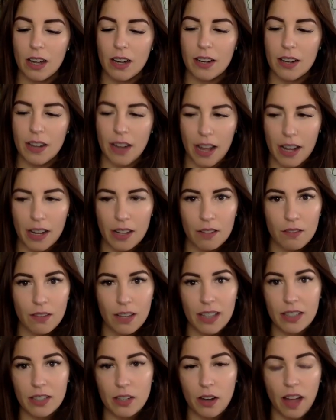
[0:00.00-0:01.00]
none of
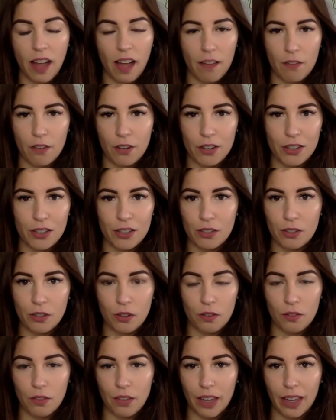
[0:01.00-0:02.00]
us are ever
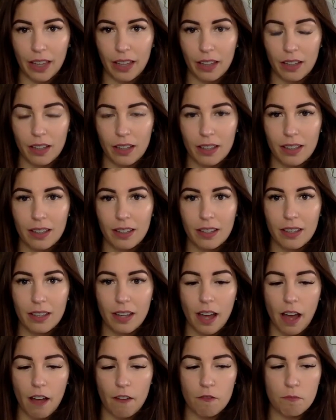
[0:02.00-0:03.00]
deserving
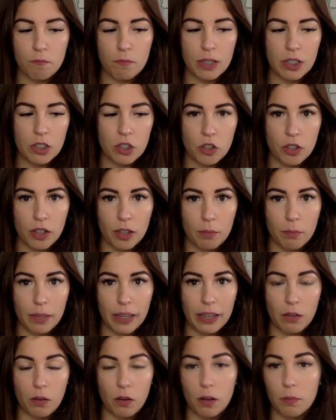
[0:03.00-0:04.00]
of
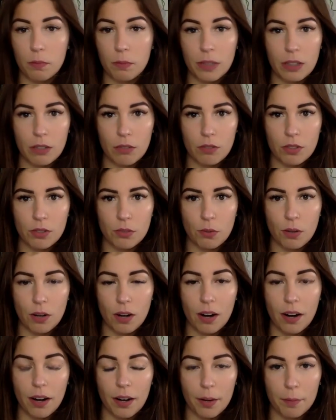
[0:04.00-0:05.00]
mistreatment or abuse or
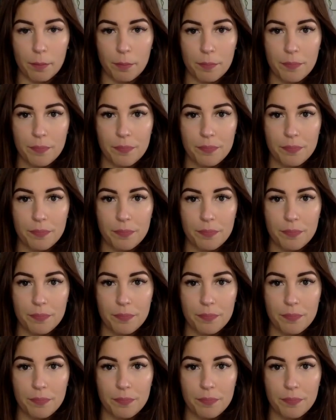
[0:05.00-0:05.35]
harm.